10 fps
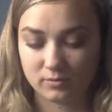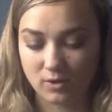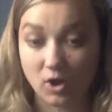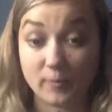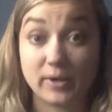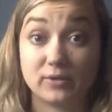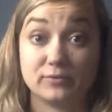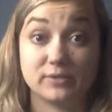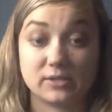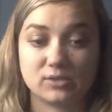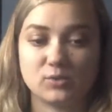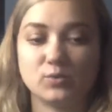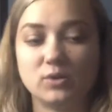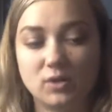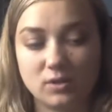All my glue is at
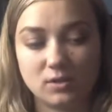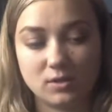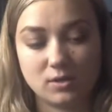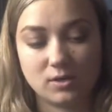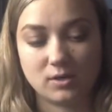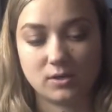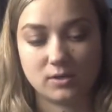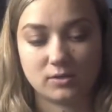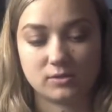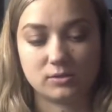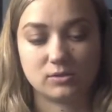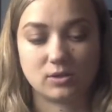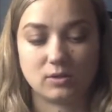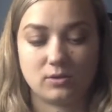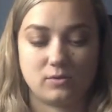school.
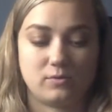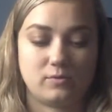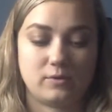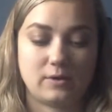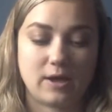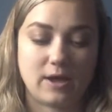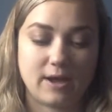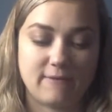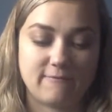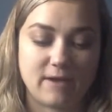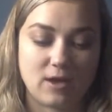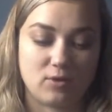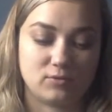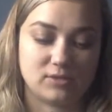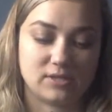So I
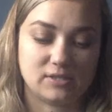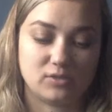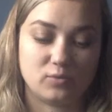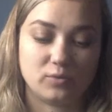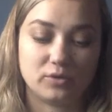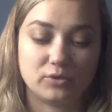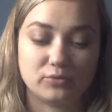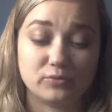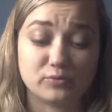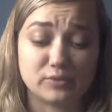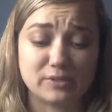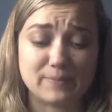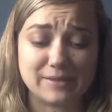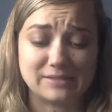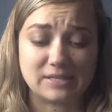found, since the wood glue was really
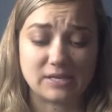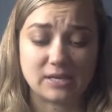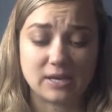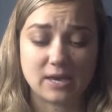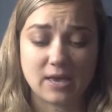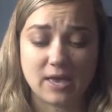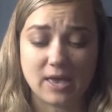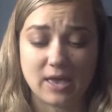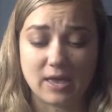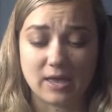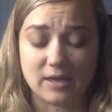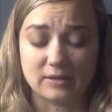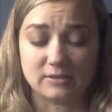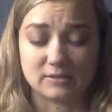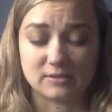messy and
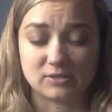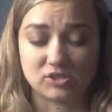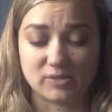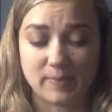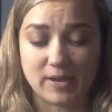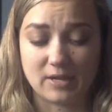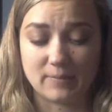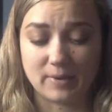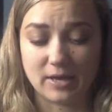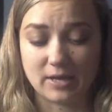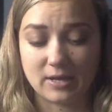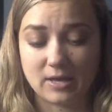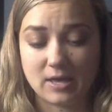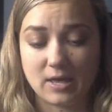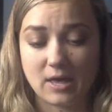just a pain in the butt,
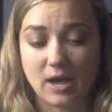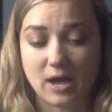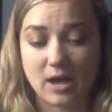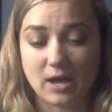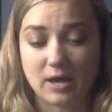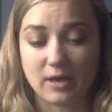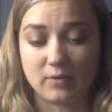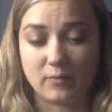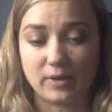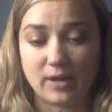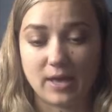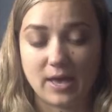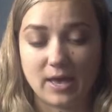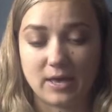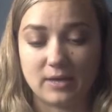I went
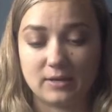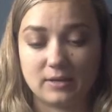ahead